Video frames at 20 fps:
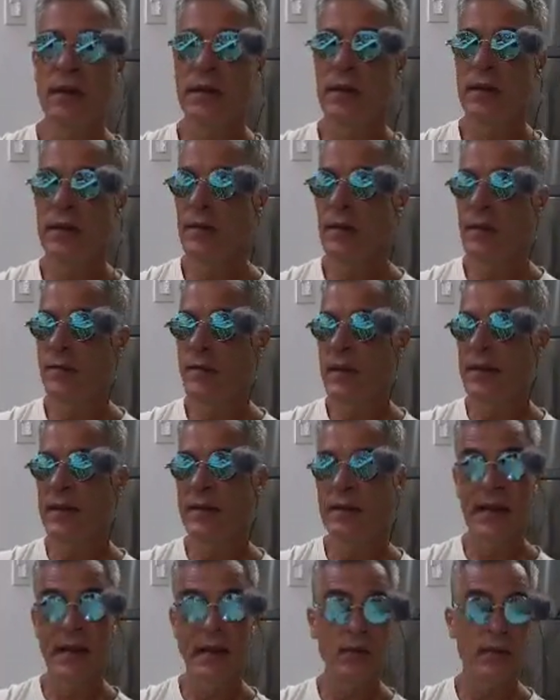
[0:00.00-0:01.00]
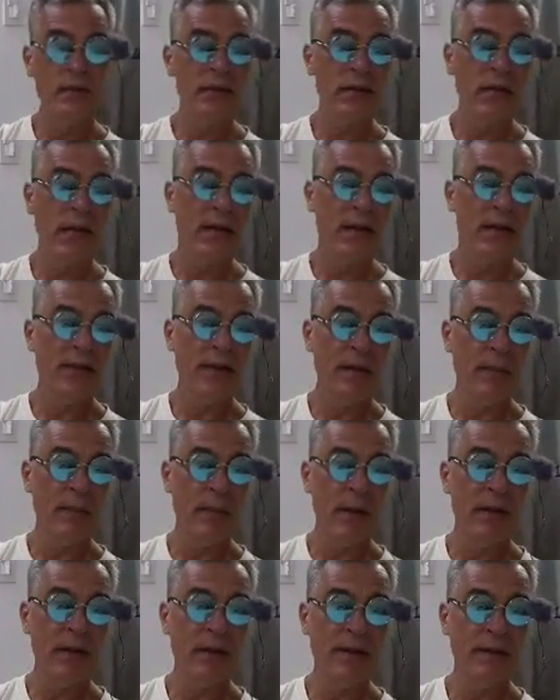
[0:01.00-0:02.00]
You know what I mean? And they don't say nothing
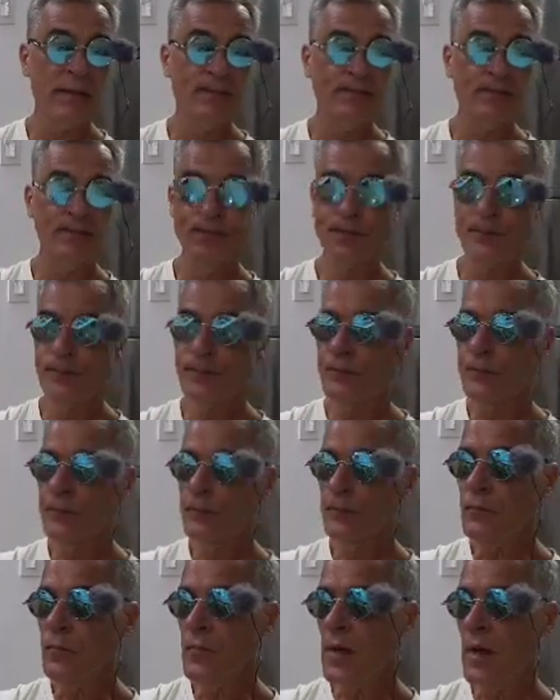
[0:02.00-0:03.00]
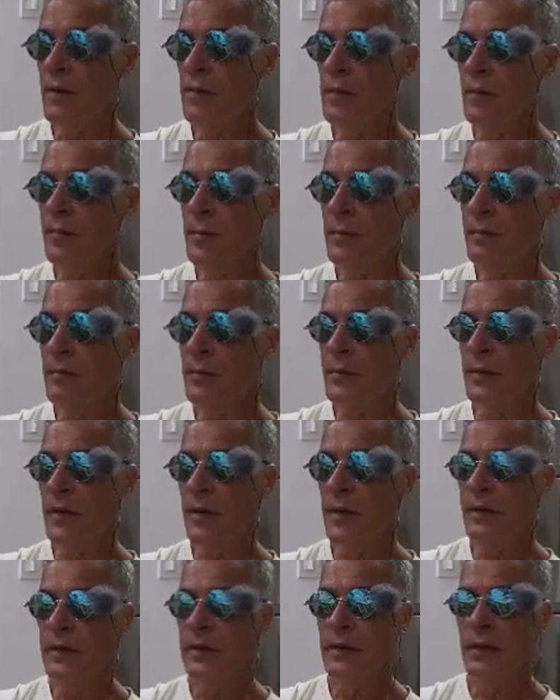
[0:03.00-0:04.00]
about it. I remember
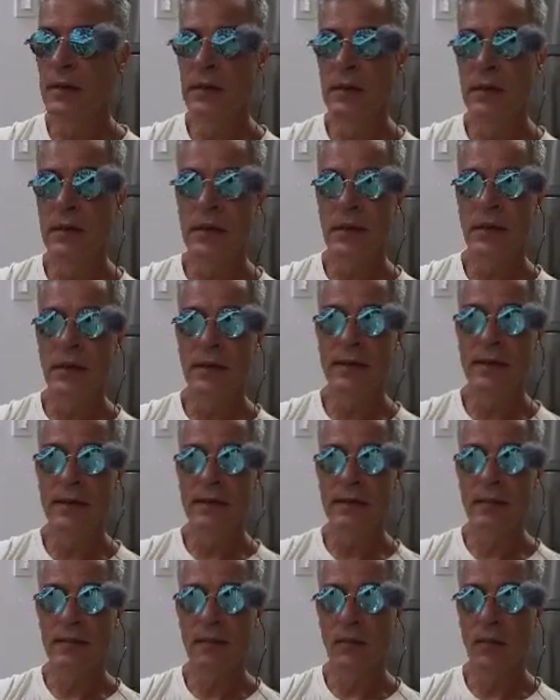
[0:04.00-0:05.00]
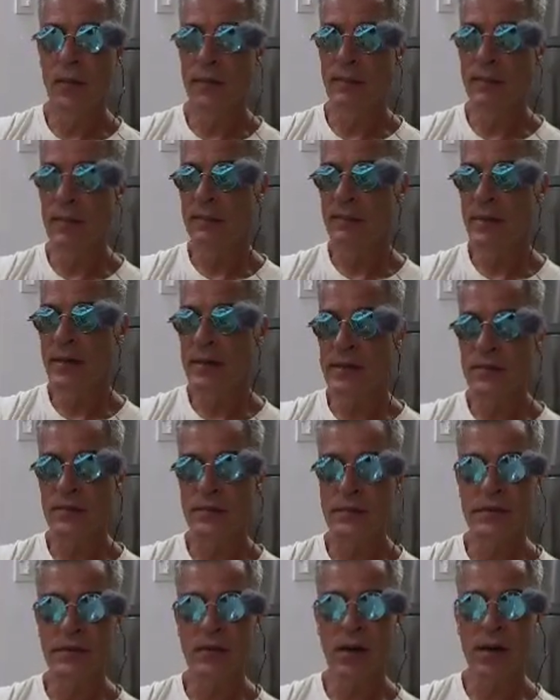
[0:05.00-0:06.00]
one of my buddies
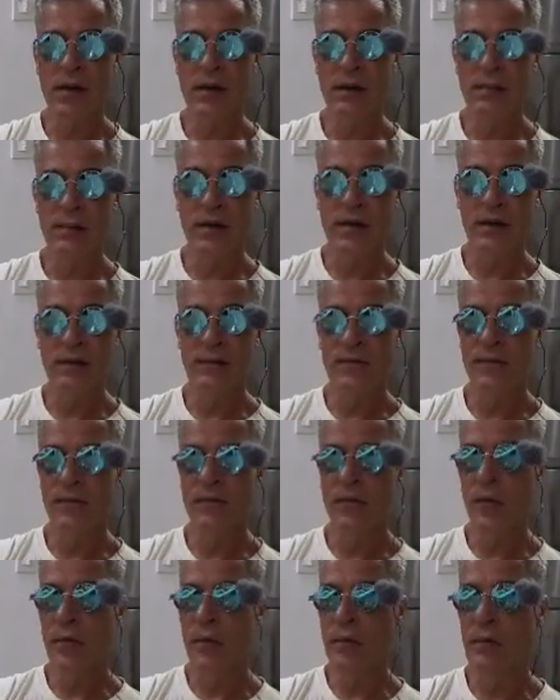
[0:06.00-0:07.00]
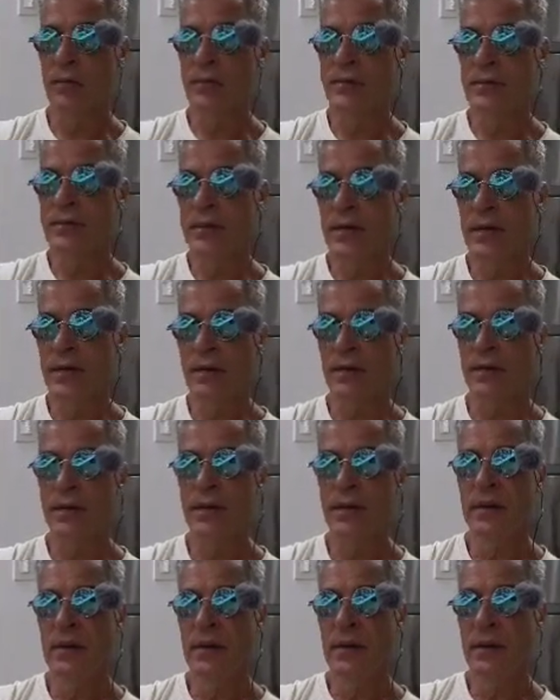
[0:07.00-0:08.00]
was talking about a foreigner was there
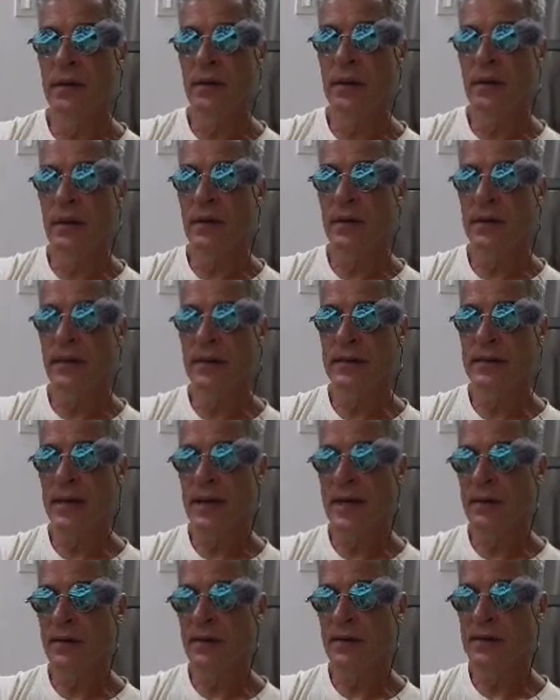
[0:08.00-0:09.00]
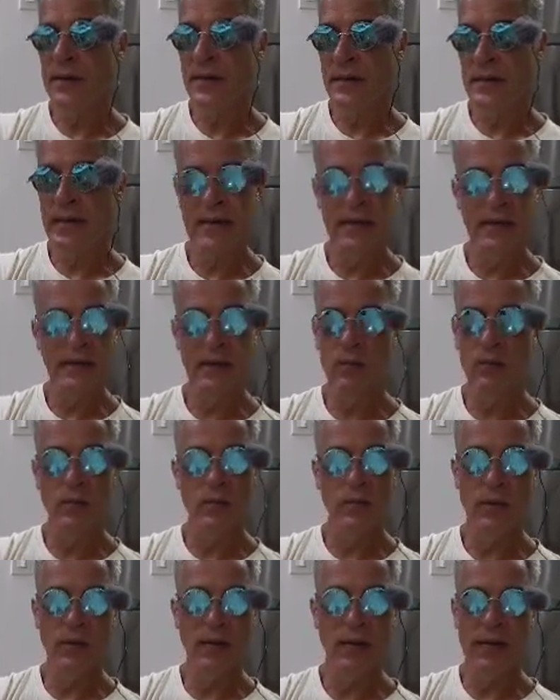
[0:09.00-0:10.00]
at the house, and he
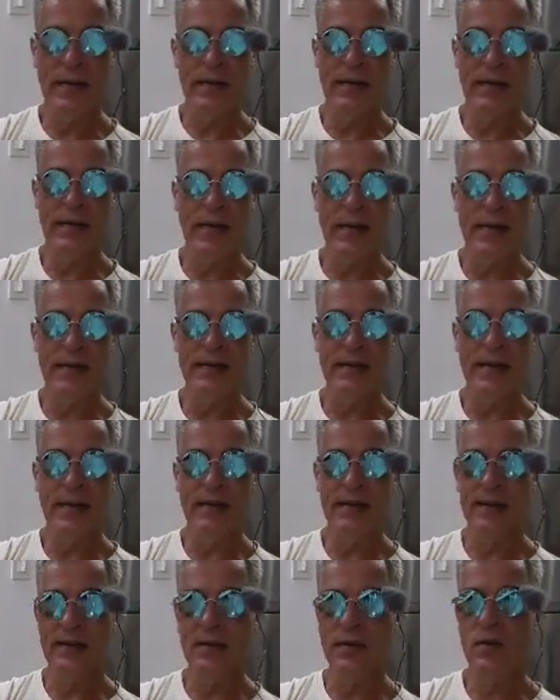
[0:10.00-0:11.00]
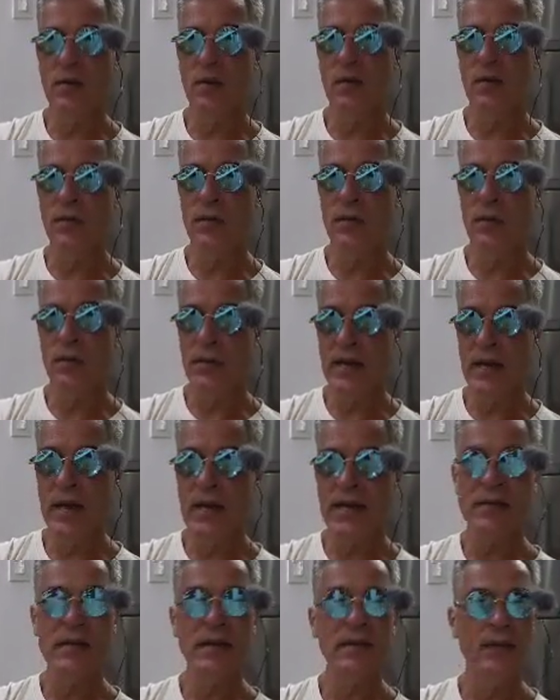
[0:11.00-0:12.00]
didn't like the idea of the cold food, and he
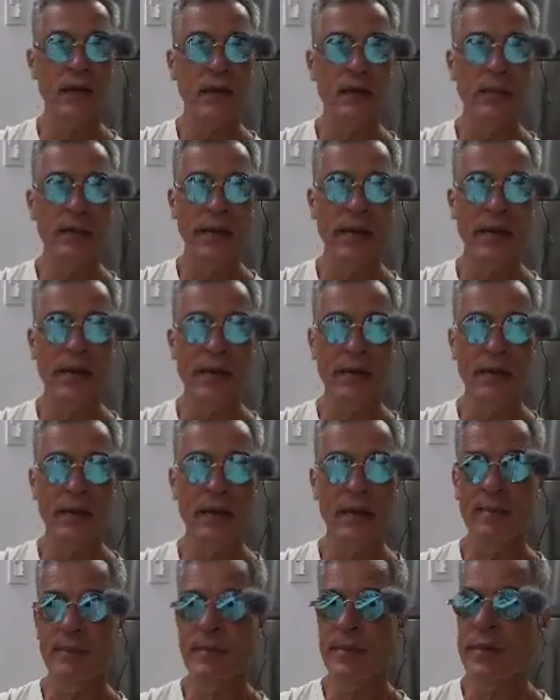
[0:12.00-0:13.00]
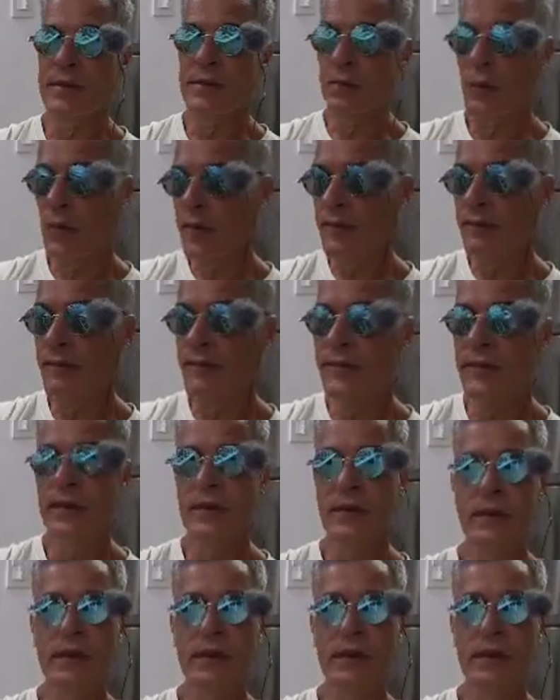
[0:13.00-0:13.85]
asked if it could be heated up, and his wife